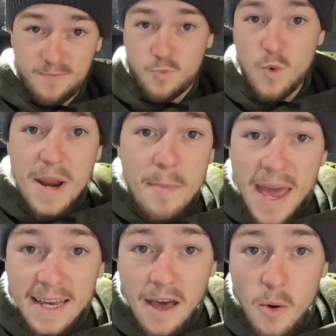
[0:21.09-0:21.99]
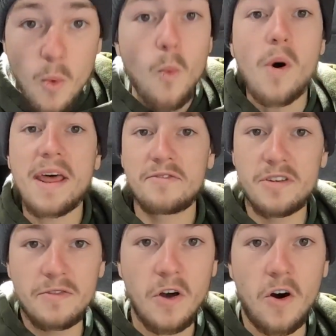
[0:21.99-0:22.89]
Winnebago, whatever
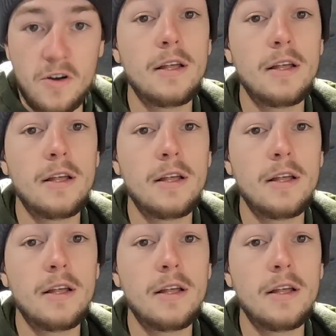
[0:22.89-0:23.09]
you've got.